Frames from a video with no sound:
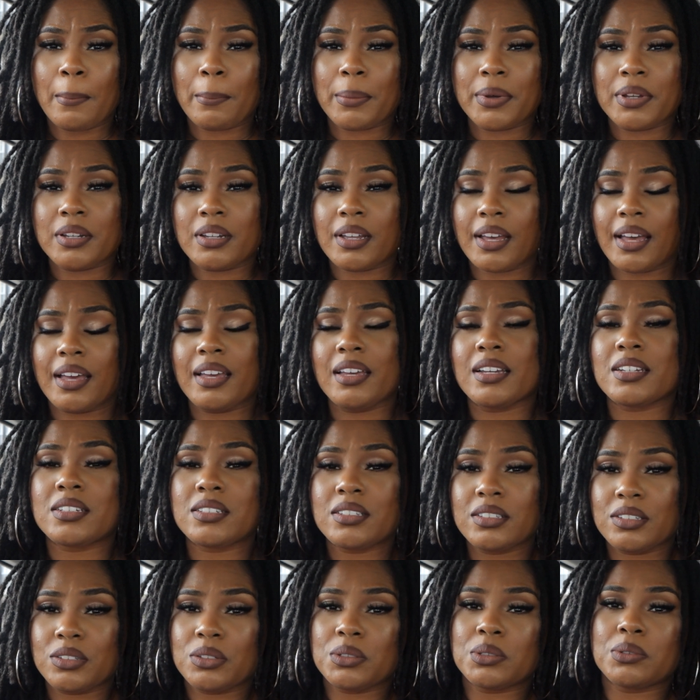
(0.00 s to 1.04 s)
But I
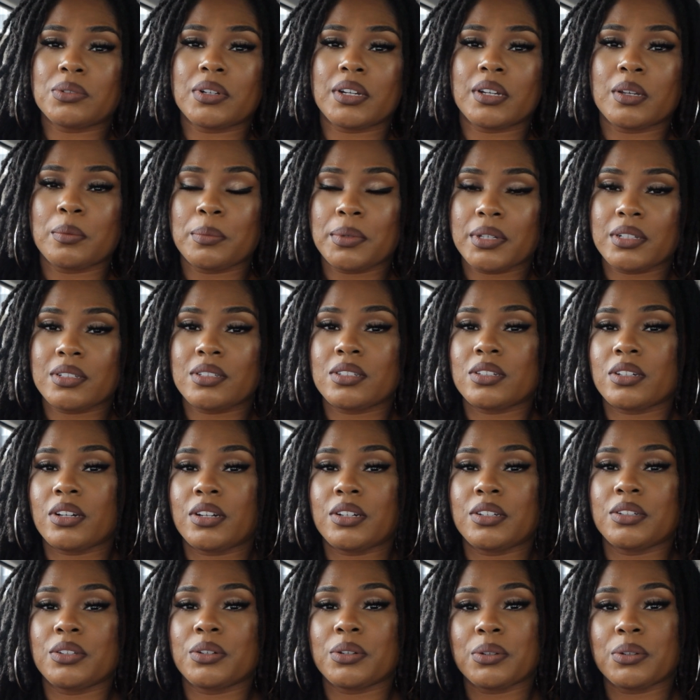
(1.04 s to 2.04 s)
actually do recommend starting